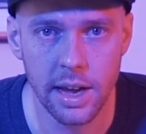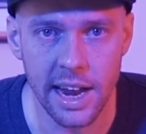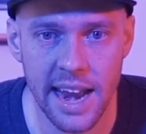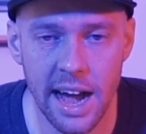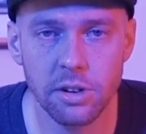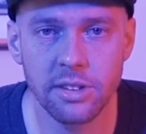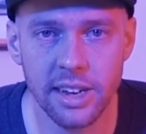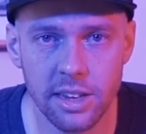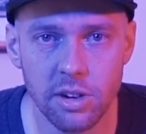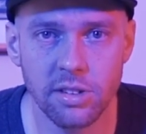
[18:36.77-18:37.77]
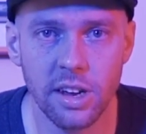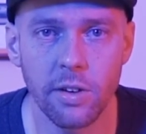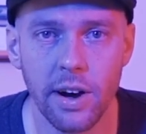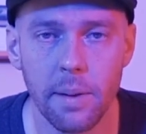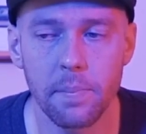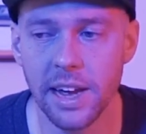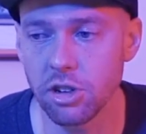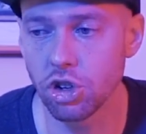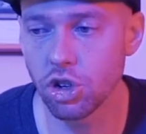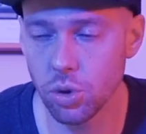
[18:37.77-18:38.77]
And now you're setting yourself up
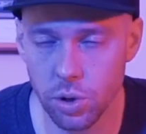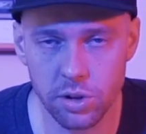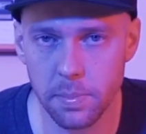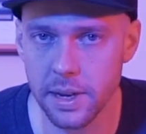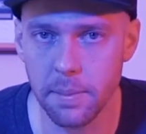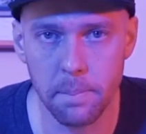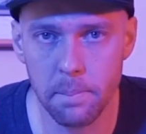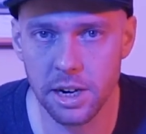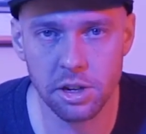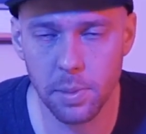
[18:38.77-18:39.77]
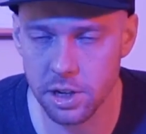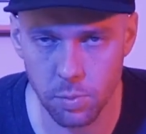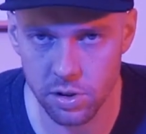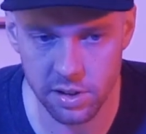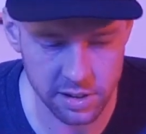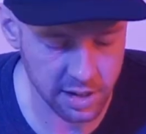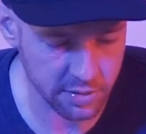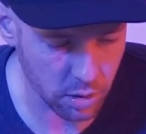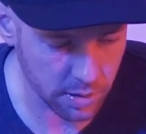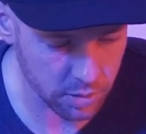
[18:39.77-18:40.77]
as a shooter to be much, much more
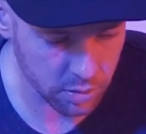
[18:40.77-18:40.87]
successful off the